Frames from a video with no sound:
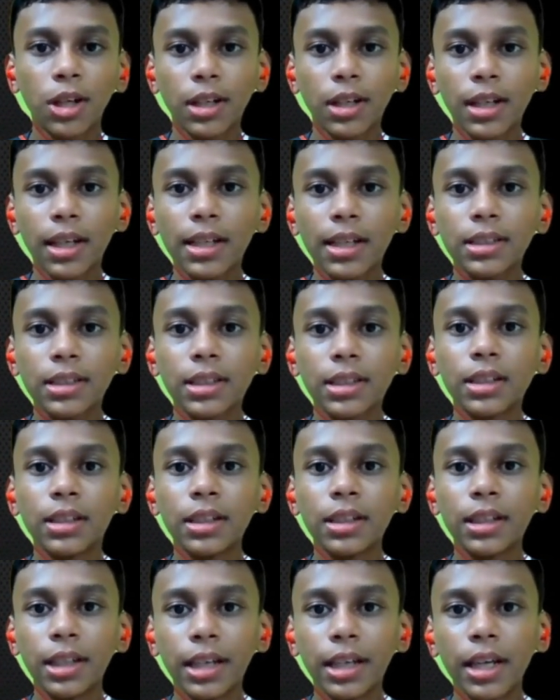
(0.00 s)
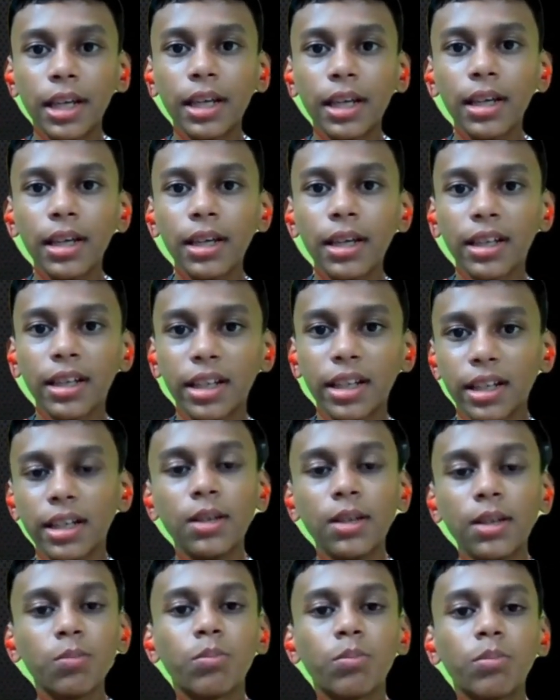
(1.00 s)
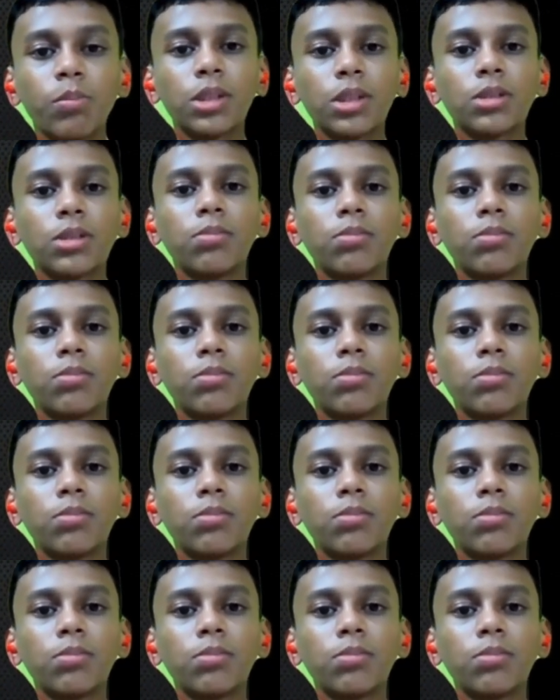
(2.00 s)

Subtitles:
reaction A plus